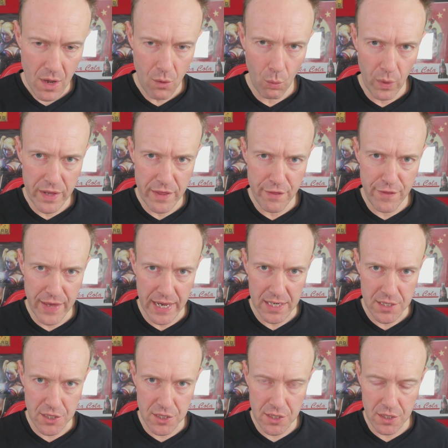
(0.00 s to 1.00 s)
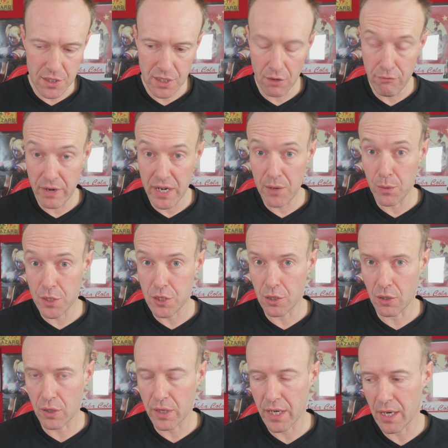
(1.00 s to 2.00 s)
with this. So really we're
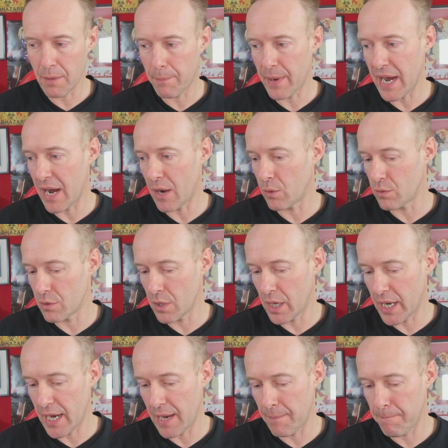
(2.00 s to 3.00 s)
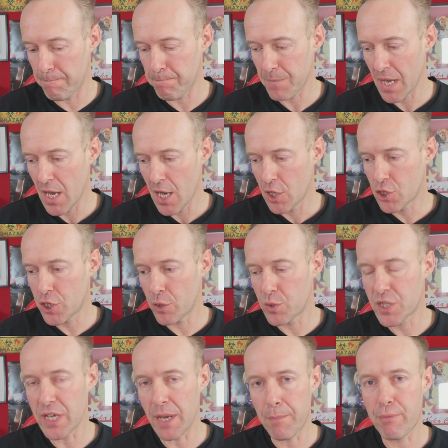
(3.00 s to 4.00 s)
talking about two
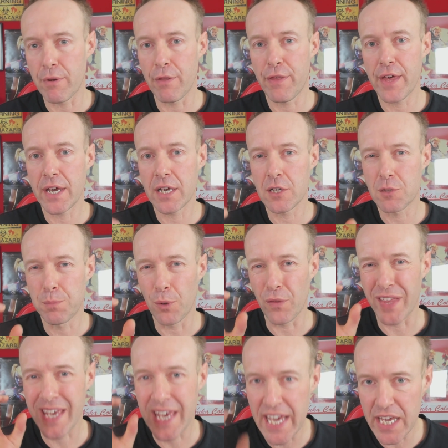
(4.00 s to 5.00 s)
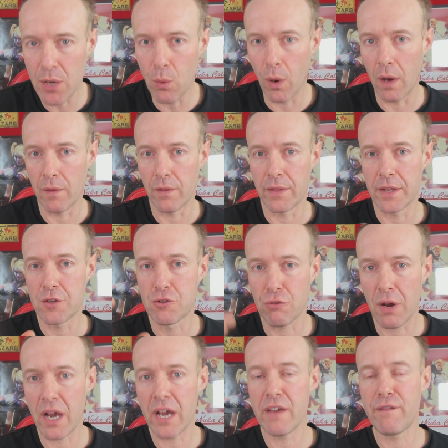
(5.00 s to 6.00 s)
separate things, but the key one, the
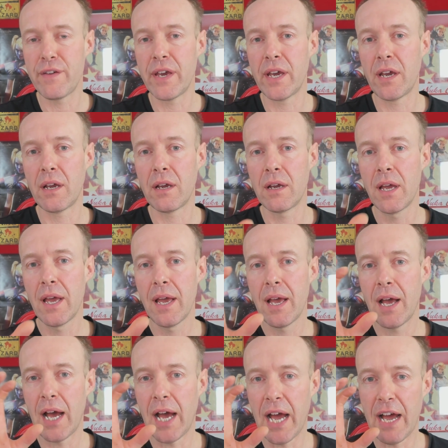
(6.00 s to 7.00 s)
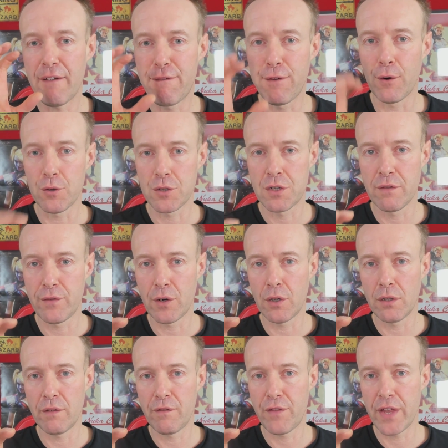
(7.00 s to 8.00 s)
driving force of
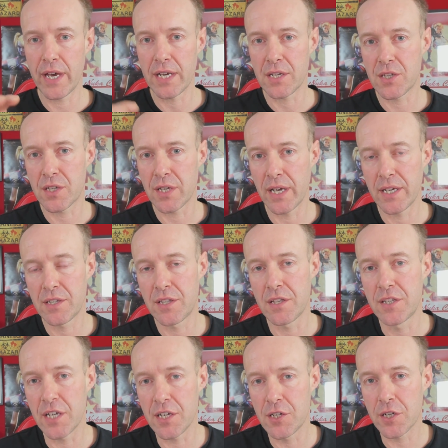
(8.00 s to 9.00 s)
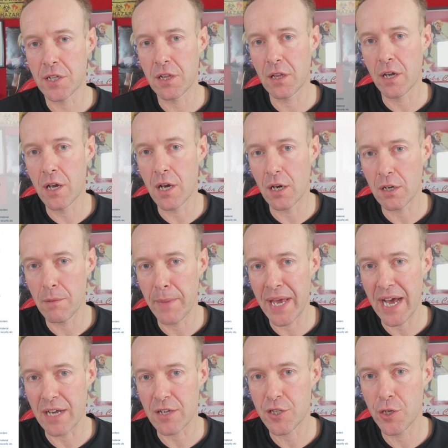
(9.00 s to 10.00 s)
all of this, is the Digital Economy
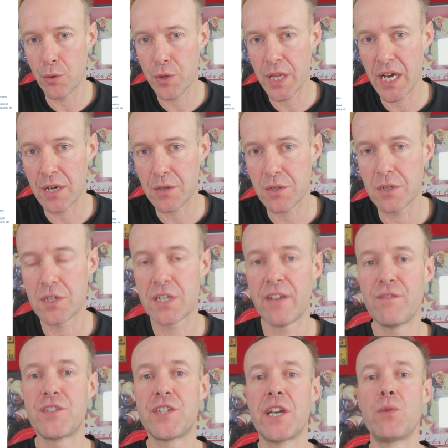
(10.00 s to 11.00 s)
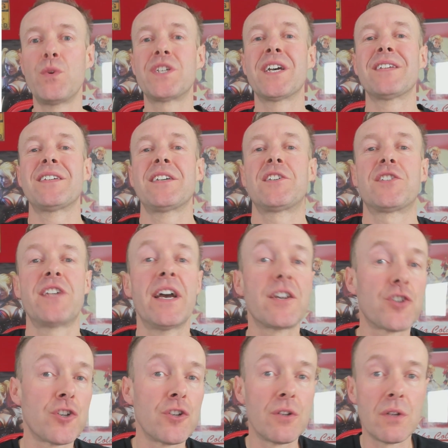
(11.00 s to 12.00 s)
Act 2017, which has a
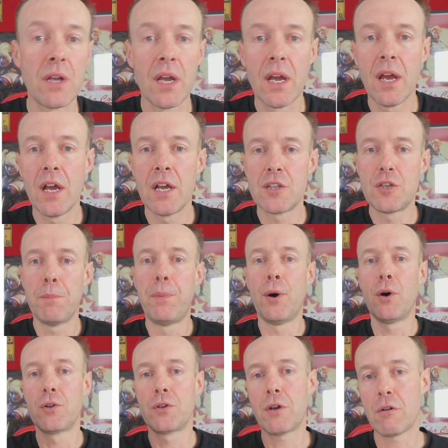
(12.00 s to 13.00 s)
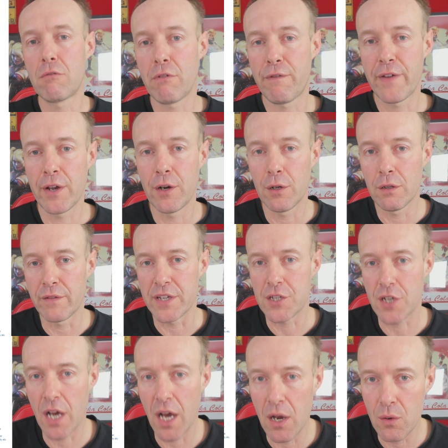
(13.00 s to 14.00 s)
section to pornography all of
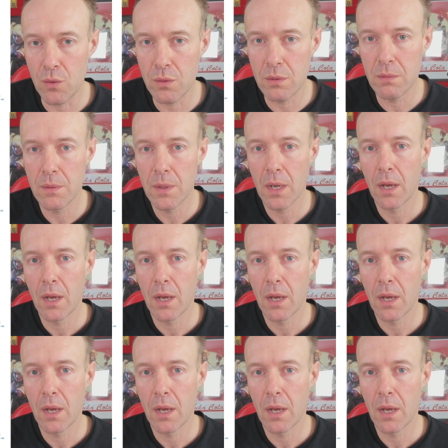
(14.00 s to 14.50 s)
its own.